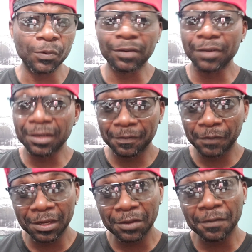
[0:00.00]
are really
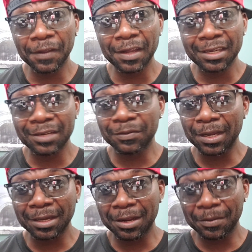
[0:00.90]
feeling offended
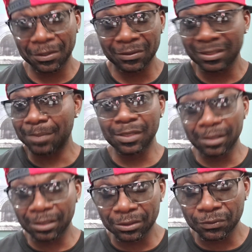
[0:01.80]
right now because I'm
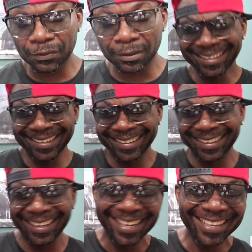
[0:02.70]
telling the
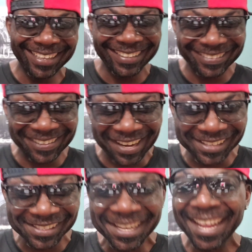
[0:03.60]
right?